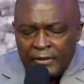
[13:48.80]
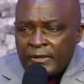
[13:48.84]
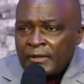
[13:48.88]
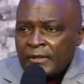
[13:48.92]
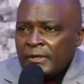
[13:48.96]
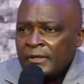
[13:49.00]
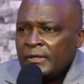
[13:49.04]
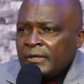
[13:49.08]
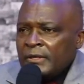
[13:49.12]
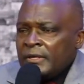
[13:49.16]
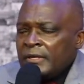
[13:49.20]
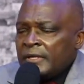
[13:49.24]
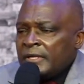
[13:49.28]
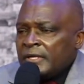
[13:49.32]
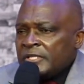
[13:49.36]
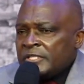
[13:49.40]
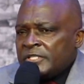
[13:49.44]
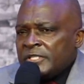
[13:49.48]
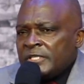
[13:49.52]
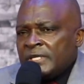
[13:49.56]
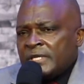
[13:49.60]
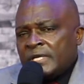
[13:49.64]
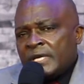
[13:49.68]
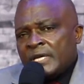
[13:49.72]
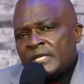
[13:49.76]

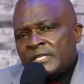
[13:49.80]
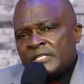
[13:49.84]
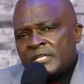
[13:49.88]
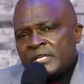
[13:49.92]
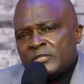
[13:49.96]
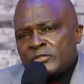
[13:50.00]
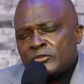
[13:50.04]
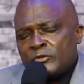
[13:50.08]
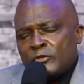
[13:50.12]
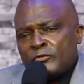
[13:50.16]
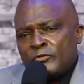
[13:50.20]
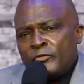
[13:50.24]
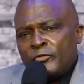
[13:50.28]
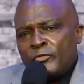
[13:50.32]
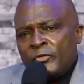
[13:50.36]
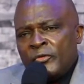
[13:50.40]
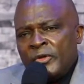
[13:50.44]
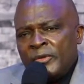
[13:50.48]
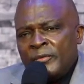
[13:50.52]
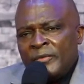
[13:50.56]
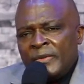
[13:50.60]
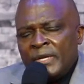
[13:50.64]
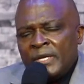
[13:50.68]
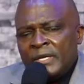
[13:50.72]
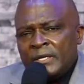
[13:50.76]
increasing cases of
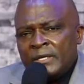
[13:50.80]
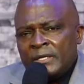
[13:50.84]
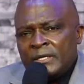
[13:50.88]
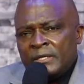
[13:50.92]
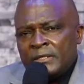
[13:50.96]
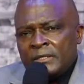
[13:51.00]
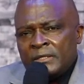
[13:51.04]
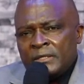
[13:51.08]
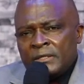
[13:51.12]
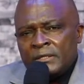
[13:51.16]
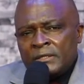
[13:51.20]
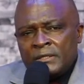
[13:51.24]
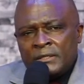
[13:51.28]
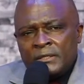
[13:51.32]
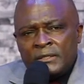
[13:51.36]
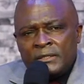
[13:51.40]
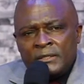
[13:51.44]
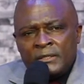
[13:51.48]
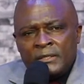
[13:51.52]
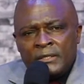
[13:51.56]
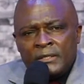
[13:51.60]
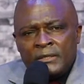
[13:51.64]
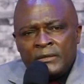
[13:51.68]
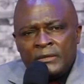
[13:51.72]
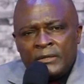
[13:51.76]
women
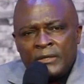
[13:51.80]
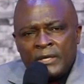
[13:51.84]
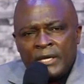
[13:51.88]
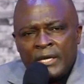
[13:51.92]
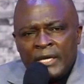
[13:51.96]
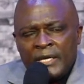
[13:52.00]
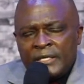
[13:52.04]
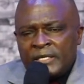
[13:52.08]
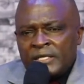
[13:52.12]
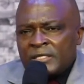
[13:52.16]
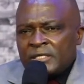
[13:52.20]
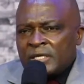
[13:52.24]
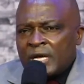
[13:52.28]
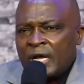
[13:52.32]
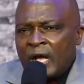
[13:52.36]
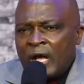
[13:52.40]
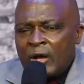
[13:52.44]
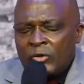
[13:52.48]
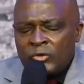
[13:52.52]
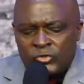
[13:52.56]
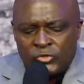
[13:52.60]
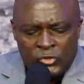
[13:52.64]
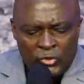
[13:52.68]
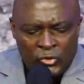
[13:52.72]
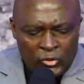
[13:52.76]
headed
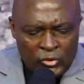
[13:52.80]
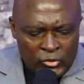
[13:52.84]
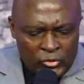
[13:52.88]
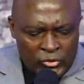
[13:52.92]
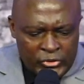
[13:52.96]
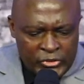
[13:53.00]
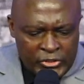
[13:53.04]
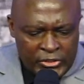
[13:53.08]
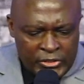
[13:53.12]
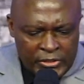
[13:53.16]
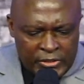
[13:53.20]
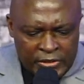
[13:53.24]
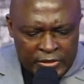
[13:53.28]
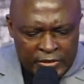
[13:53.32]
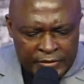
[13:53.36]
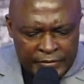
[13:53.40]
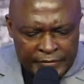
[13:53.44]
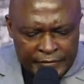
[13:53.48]
households,